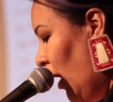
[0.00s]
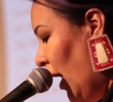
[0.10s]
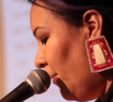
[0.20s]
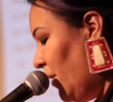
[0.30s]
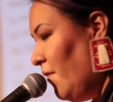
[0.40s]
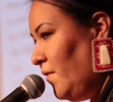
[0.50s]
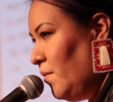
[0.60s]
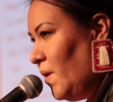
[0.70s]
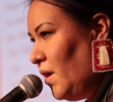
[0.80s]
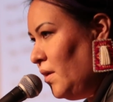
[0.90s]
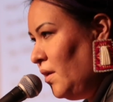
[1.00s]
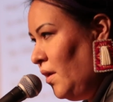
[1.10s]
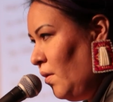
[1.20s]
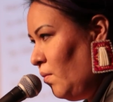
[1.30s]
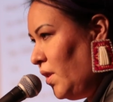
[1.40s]
I'm comfortable
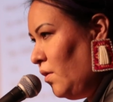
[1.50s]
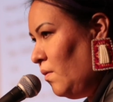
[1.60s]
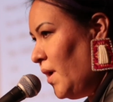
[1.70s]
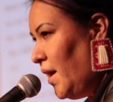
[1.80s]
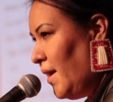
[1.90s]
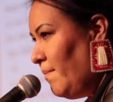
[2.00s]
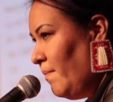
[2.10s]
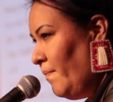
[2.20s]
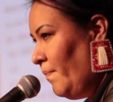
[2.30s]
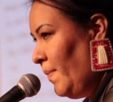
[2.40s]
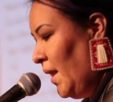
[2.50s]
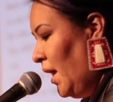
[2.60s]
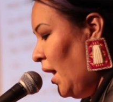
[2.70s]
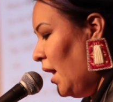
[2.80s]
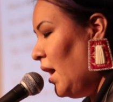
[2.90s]
with who I am,
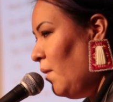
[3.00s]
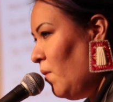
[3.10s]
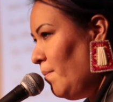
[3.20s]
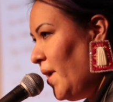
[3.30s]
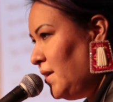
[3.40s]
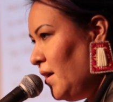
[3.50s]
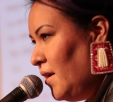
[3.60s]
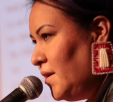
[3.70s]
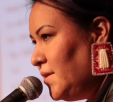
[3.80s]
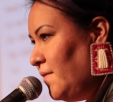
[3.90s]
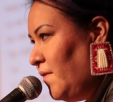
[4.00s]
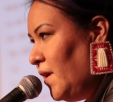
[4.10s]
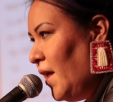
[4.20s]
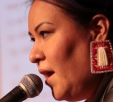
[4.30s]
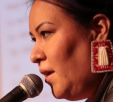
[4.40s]
and I want my daughter to
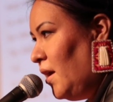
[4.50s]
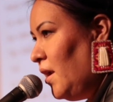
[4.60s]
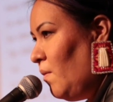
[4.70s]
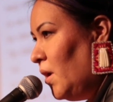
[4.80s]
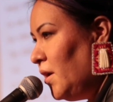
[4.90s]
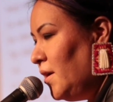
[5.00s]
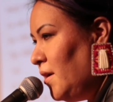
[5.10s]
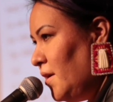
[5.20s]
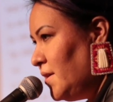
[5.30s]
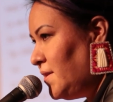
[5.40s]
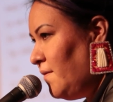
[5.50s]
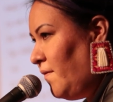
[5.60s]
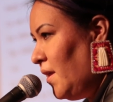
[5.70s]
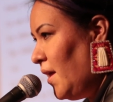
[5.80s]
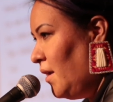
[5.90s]
feel that, and I want her daughters to
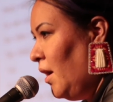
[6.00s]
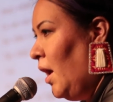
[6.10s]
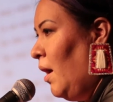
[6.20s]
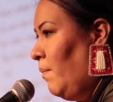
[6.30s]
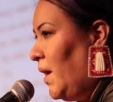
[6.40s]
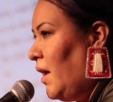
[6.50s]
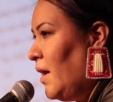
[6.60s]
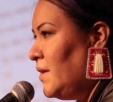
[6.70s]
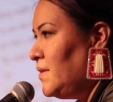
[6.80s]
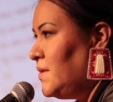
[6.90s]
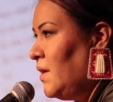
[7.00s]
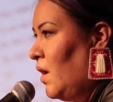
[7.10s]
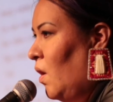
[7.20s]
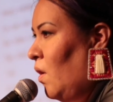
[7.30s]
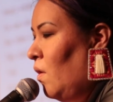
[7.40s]
feel that, because
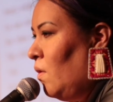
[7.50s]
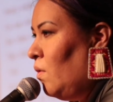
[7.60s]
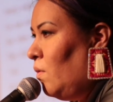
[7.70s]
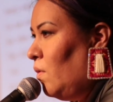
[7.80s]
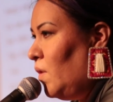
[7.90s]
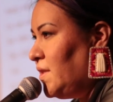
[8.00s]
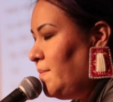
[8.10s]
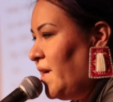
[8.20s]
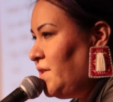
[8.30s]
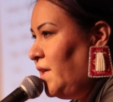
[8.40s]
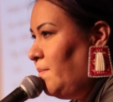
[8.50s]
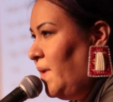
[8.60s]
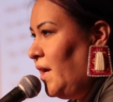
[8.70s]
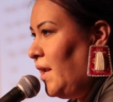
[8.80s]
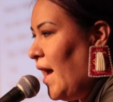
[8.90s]
especially
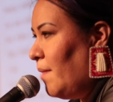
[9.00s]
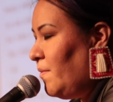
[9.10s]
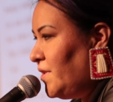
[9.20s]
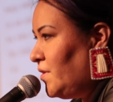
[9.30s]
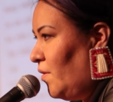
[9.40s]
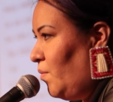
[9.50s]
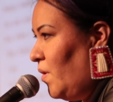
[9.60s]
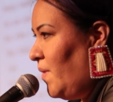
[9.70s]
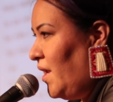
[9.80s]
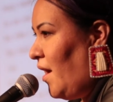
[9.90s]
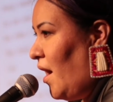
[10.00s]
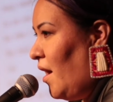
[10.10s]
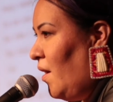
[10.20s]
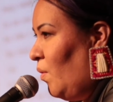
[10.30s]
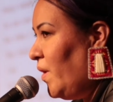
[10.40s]
being an Aboriginal woman,
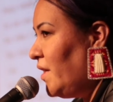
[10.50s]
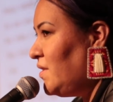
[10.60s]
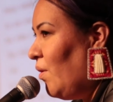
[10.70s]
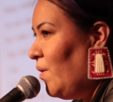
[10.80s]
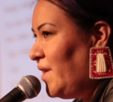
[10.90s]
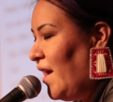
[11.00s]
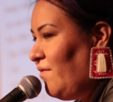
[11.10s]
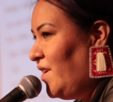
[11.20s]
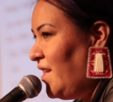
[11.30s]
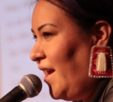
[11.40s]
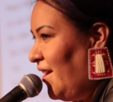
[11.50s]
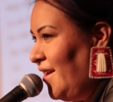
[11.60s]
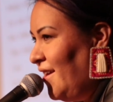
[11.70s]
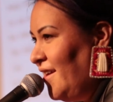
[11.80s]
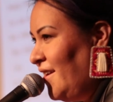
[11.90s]
we're told every day